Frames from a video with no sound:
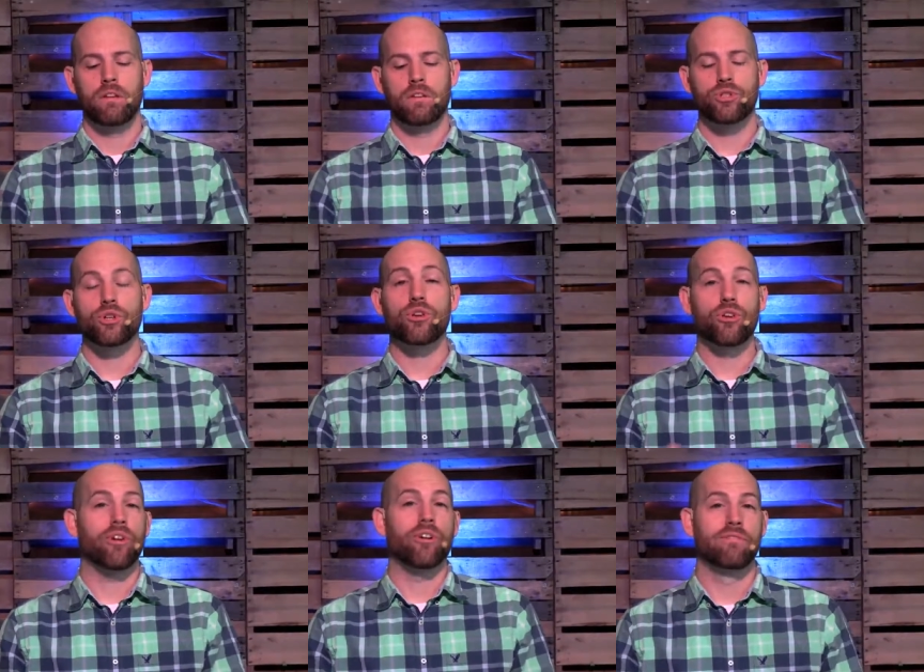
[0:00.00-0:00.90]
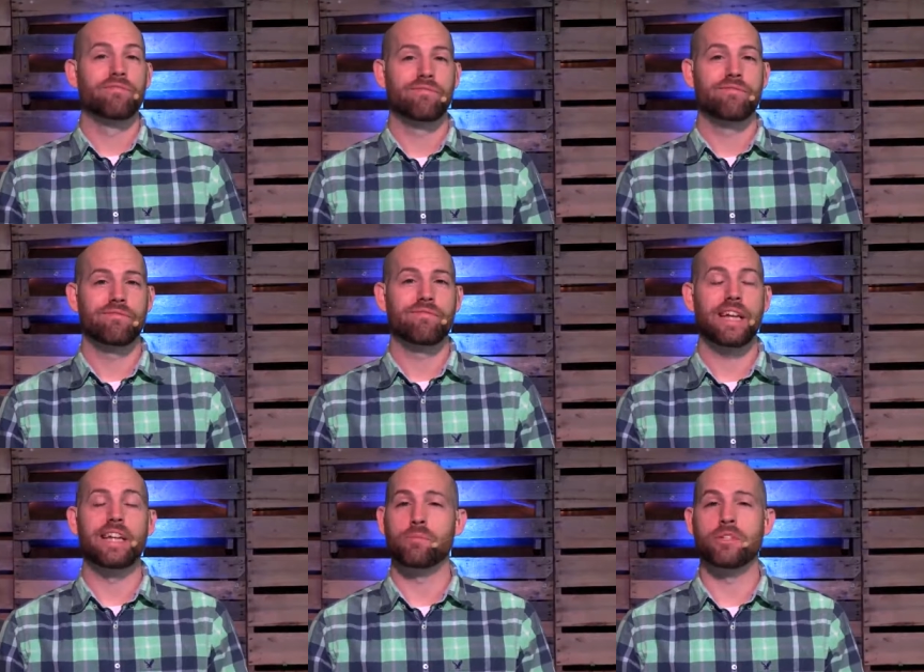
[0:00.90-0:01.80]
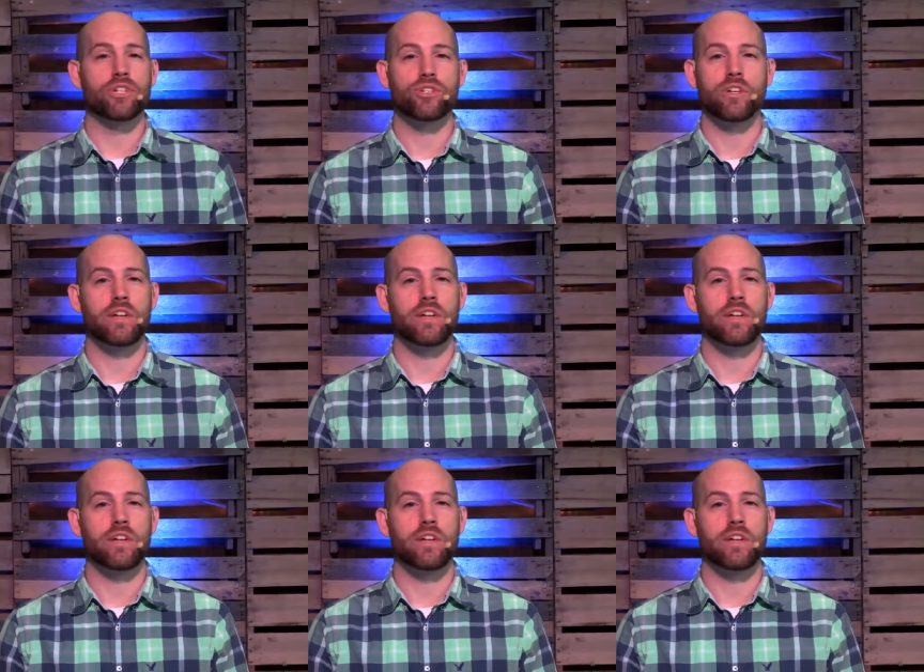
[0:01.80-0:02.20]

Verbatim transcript: secure in his position.